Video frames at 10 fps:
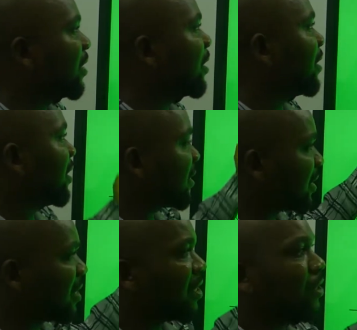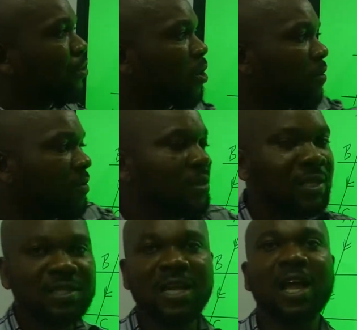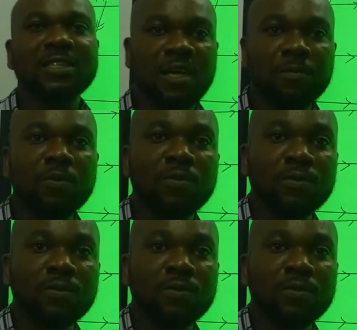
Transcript: this thing in solving this example.